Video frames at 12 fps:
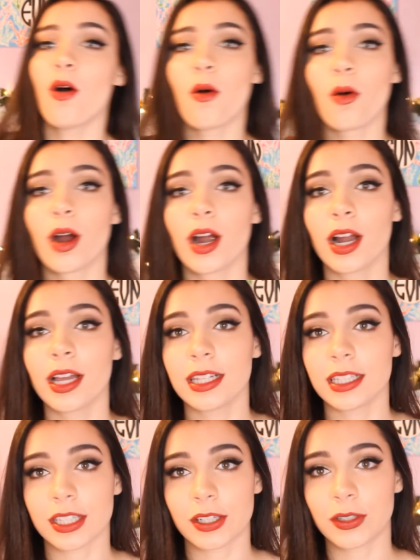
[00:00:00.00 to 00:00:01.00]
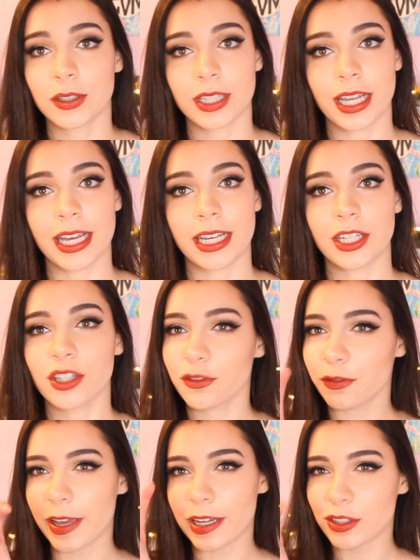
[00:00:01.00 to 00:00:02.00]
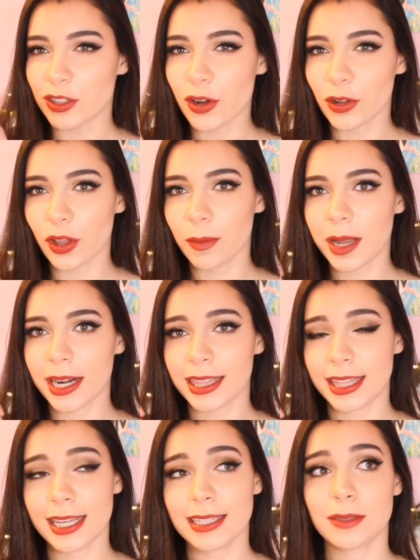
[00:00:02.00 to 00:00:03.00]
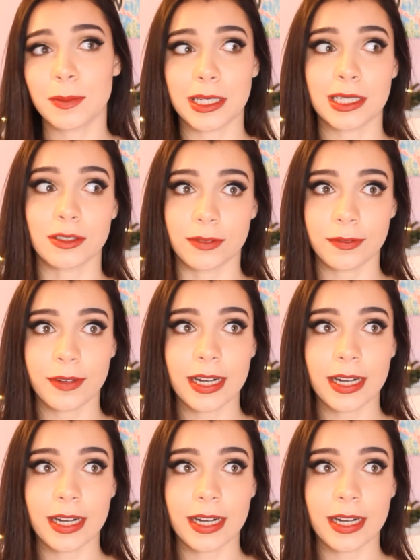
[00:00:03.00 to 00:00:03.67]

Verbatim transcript: or the little like fake snow globe kind of things because fun